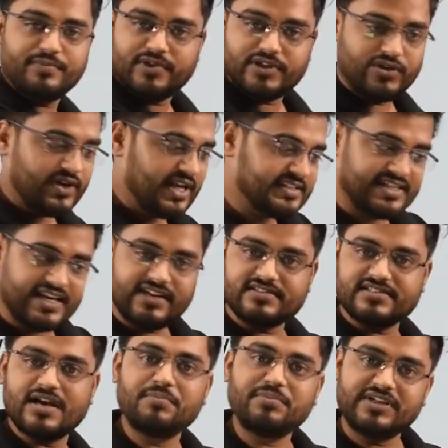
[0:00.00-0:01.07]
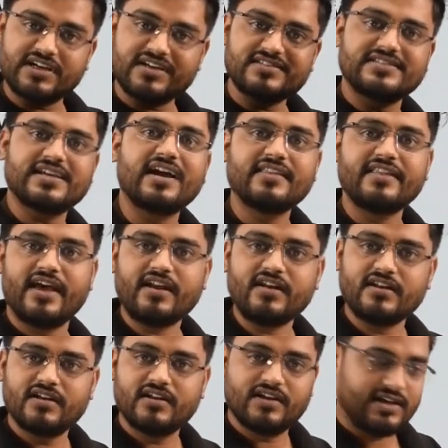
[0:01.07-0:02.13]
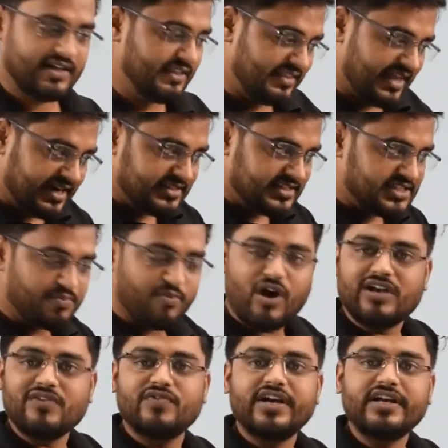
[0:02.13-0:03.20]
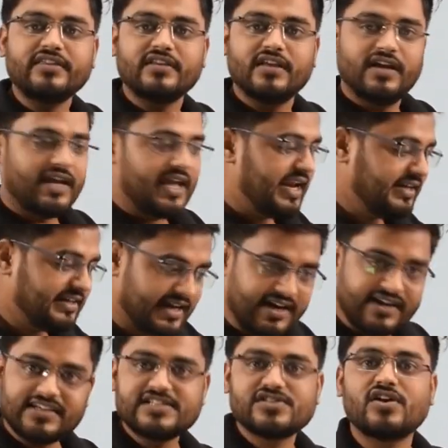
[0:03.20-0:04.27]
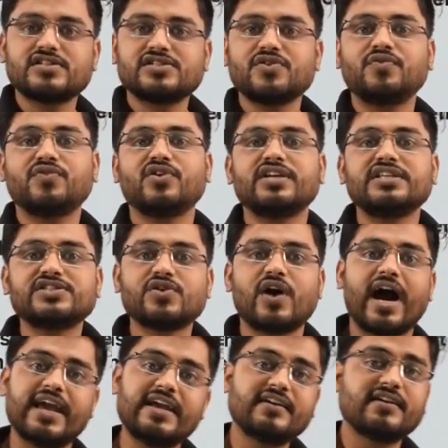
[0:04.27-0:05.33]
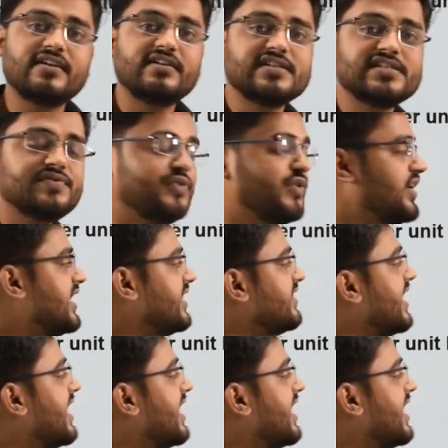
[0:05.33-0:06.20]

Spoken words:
you can say some turns are there in that small width, and current is also flowing. So I current is flowing, and there